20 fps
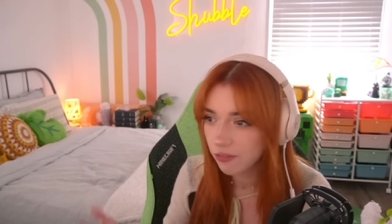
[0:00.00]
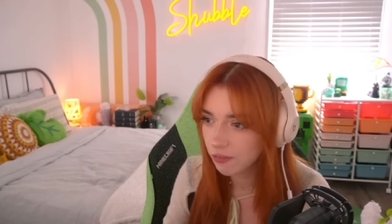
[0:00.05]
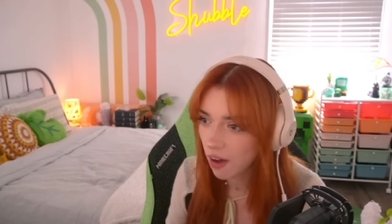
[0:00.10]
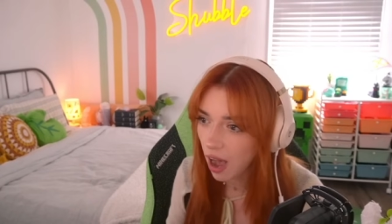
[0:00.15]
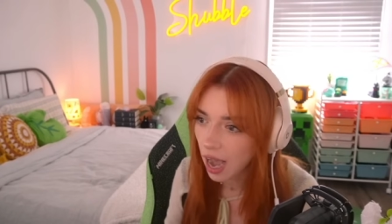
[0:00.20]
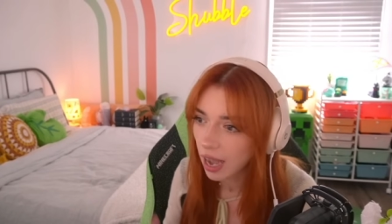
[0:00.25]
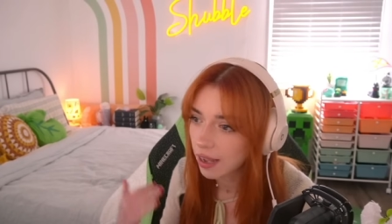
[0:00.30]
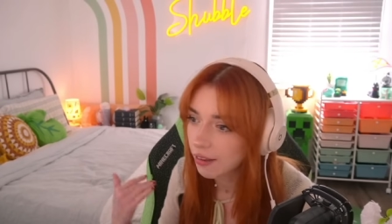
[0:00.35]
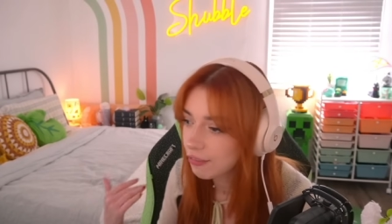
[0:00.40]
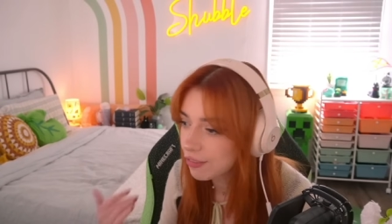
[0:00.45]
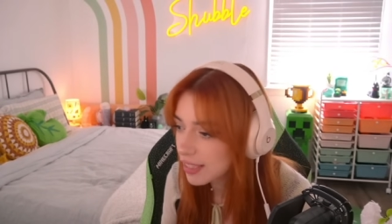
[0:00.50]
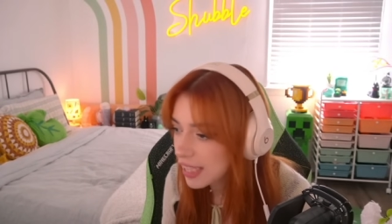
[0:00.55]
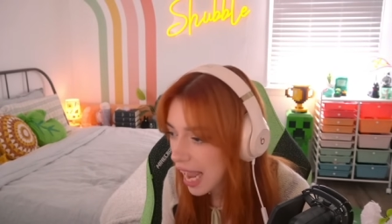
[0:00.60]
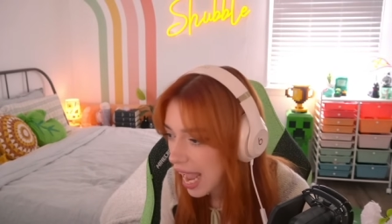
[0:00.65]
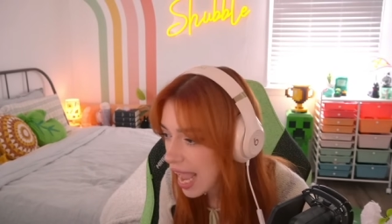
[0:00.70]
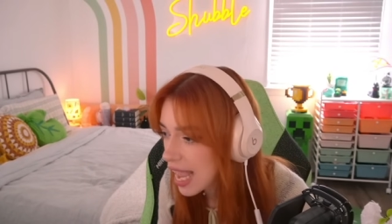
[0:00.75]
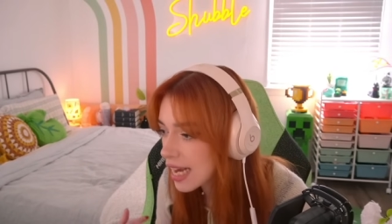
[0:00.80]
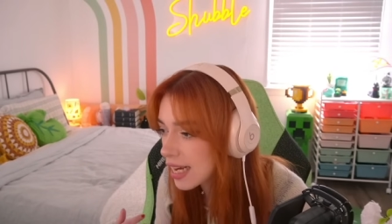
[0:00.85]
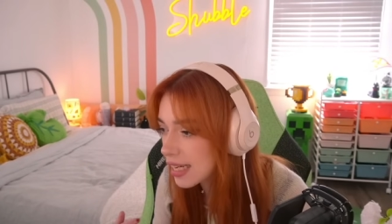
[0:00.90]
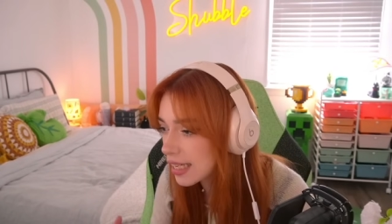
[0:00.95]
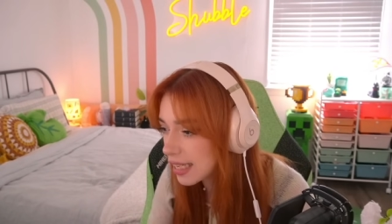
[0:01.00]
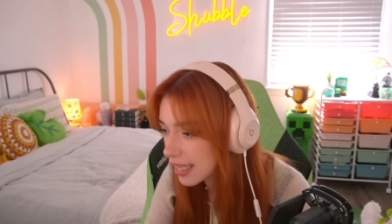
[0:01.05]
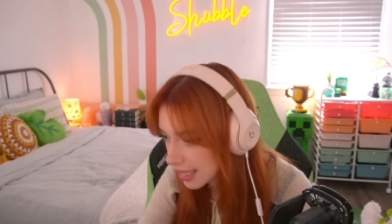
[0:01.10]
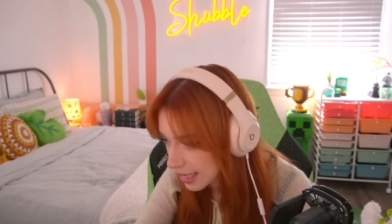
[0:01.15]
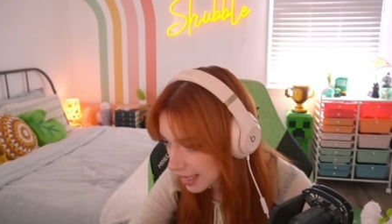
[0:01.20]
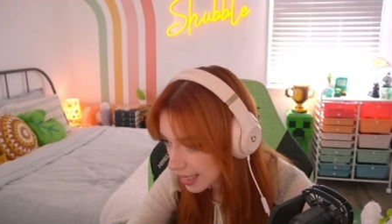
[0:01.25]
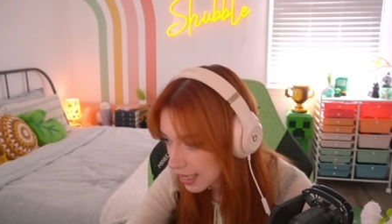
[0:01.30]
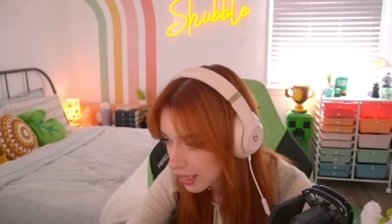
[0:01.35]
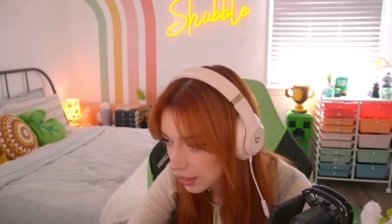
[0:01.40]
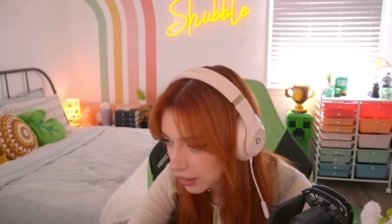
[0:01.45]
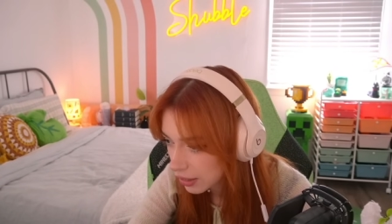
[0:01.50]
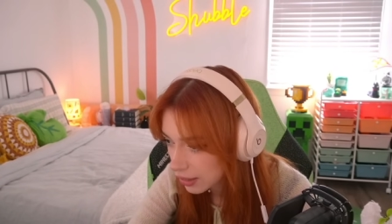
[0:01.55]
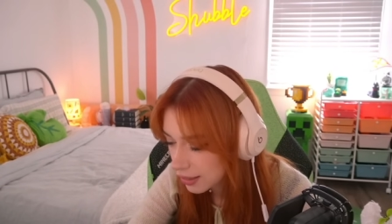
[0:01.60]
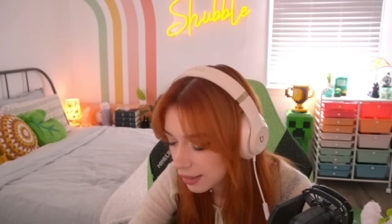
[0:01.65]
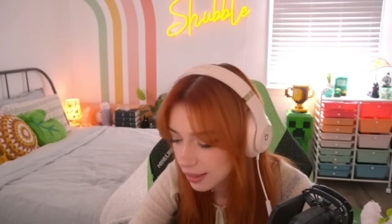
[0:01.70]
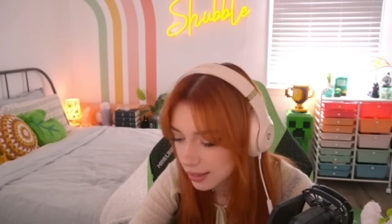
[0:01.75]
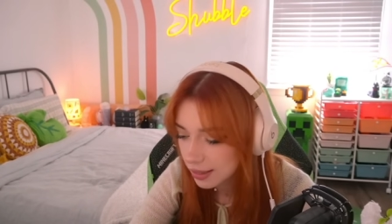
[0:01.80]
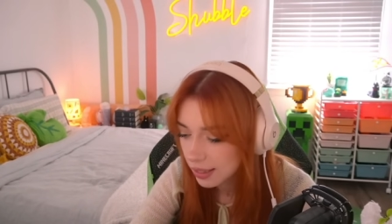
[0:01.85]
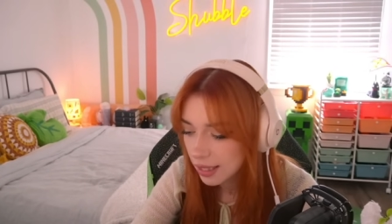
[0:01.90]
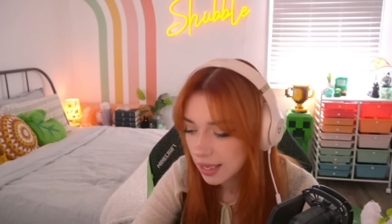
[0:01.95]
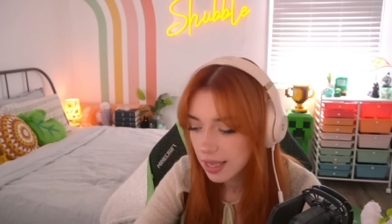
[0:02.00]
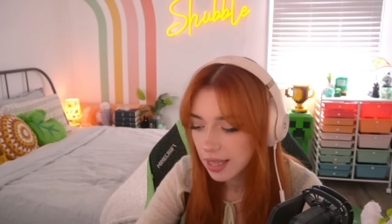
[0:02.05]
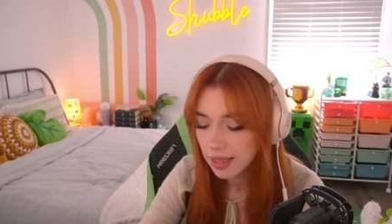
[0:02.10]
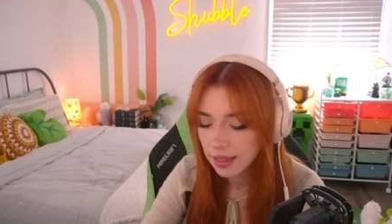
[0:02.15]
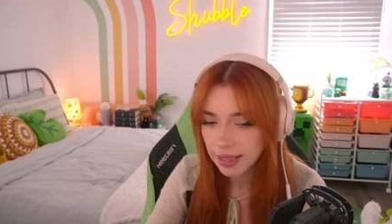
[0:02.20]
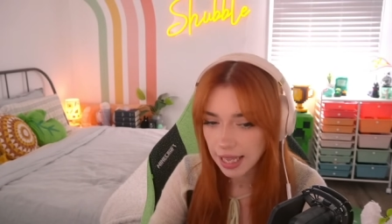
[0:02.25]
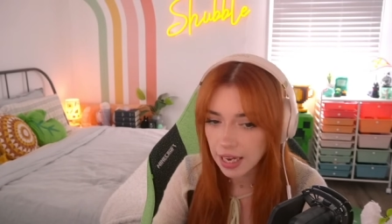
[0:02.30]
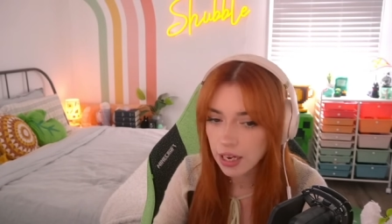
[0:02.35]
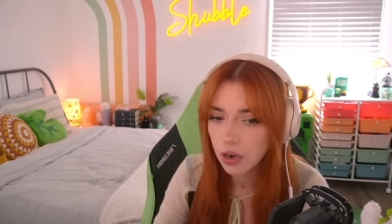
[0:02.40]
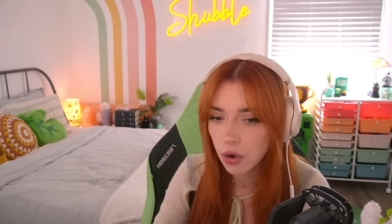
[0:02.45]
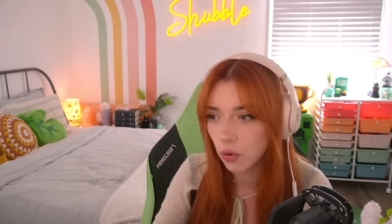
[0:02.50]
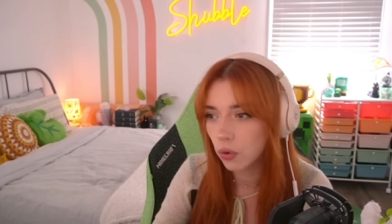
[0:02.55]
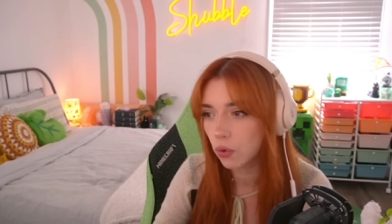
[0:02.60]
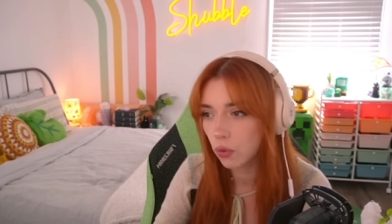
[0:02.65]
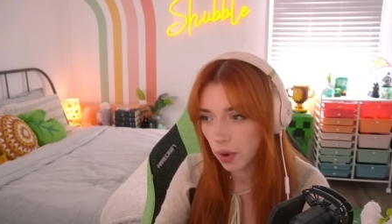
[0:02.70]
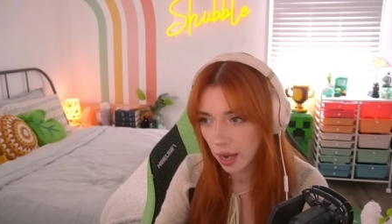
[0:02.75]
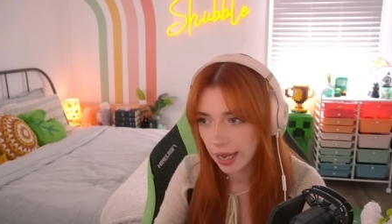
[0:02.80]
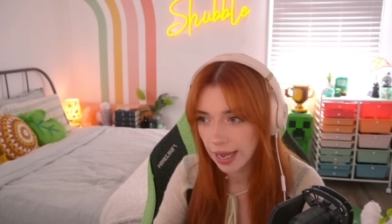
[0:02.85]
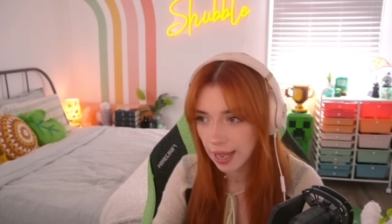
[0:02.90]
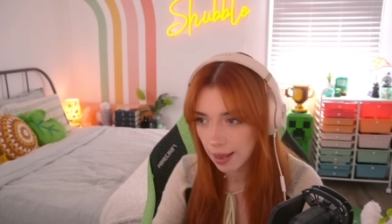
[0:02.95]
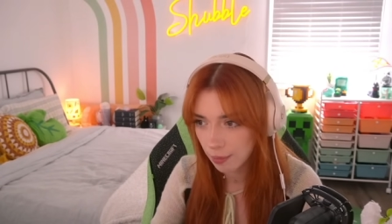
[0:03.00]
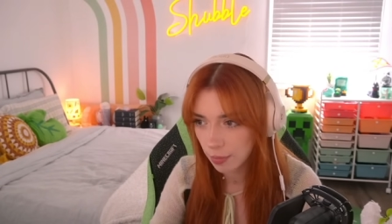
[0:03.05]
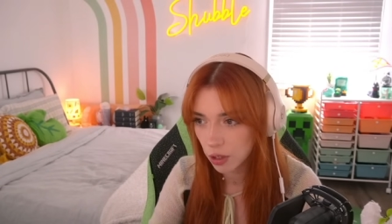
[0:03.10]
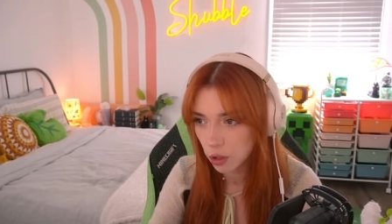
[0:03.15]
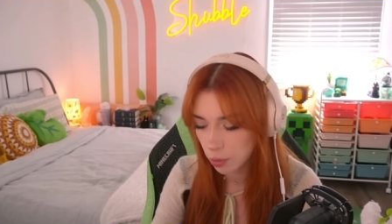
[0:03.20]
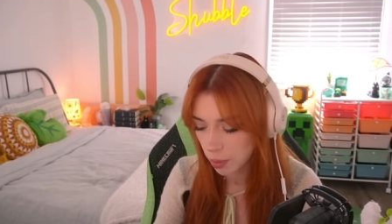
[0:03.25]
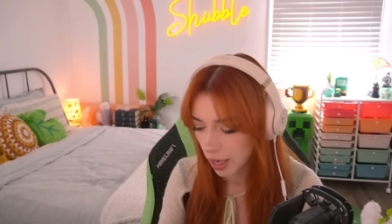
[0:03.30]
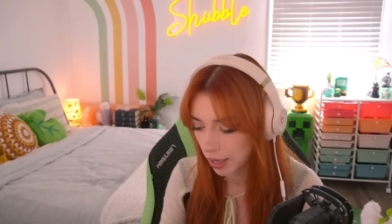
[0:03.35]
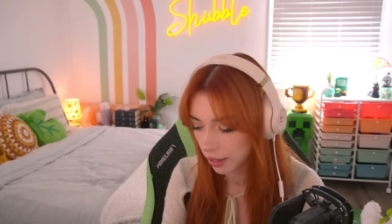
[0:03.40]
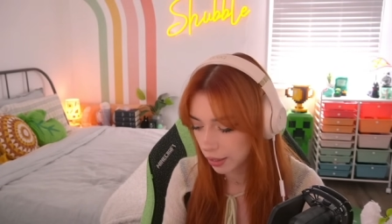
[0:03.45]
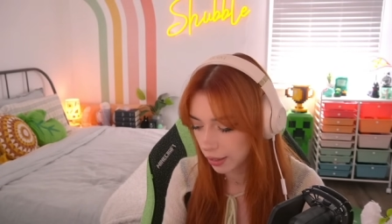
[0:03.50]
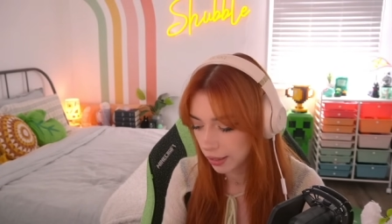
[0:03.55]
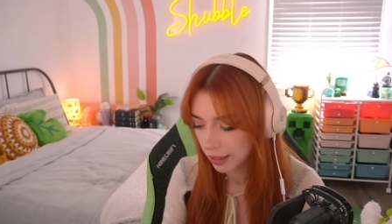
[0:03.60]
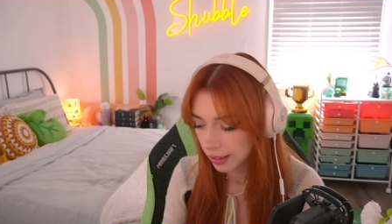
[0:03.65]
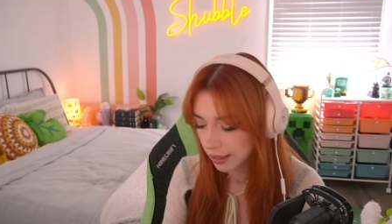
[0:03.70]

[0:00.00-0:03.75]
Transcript: 5, 10 years. They know who I am much better.